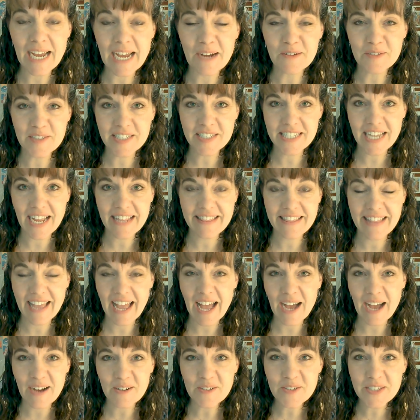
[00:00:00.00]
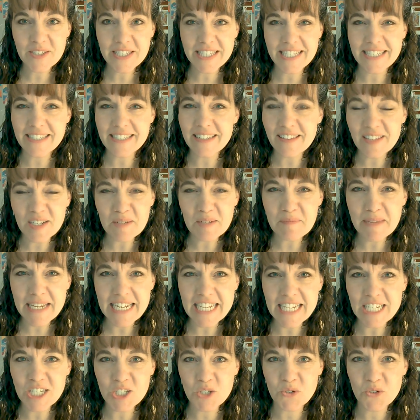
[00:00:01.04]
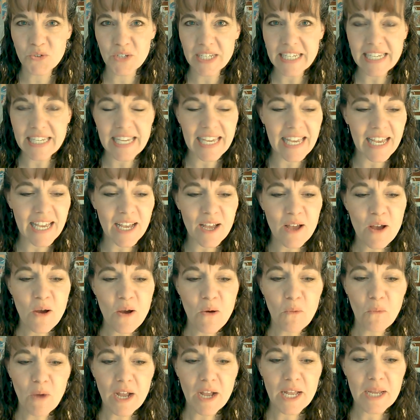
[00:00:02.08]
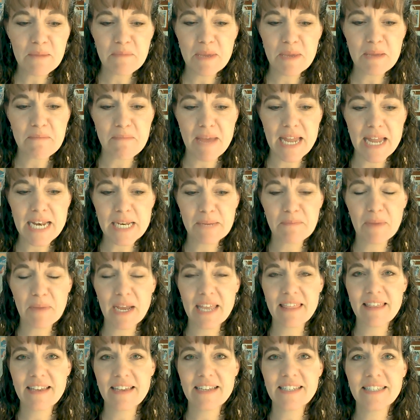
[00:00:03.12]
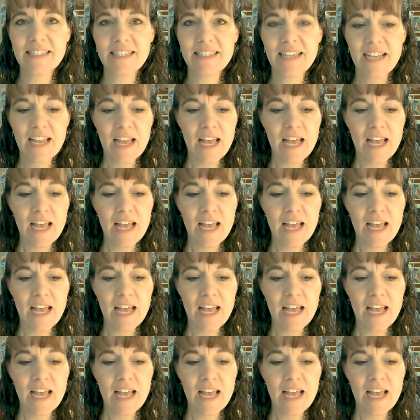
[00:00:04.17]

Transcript: outside the house is a little bit intriguing. What could be meant by this?